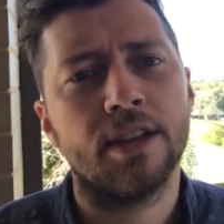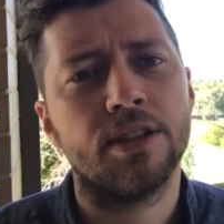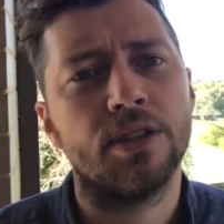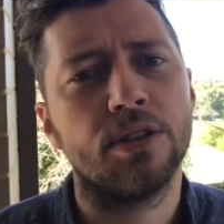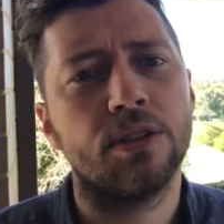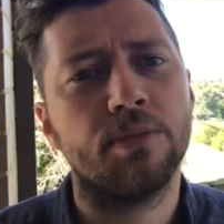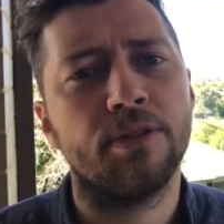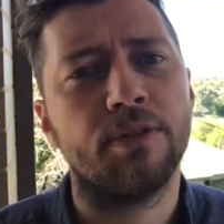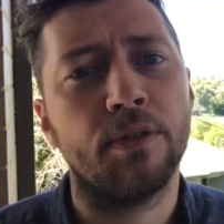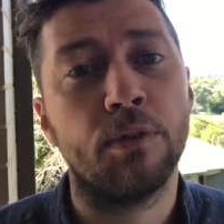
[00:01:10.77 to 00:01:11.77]
to
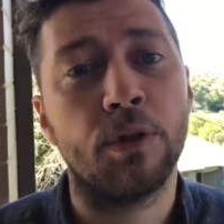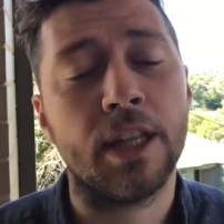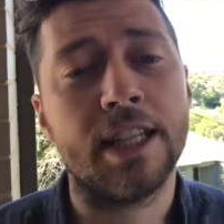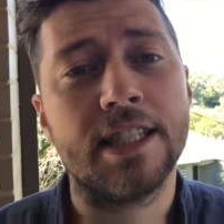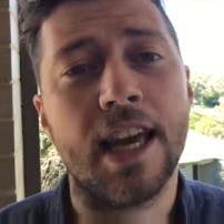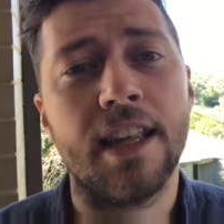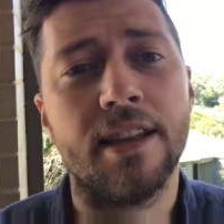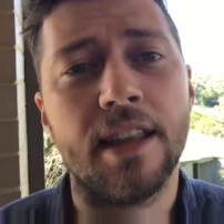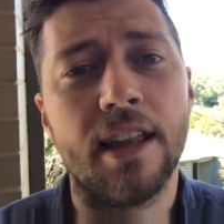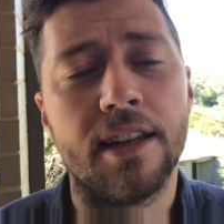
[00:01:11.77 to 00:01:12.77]
release that
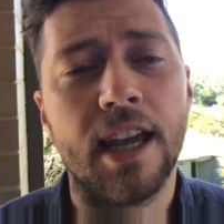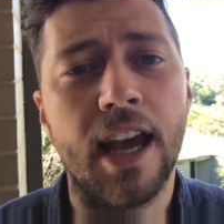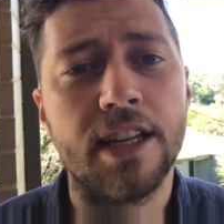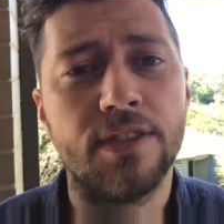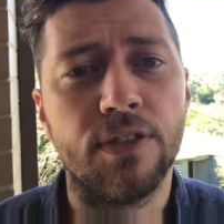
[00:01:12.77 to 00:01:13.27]
cash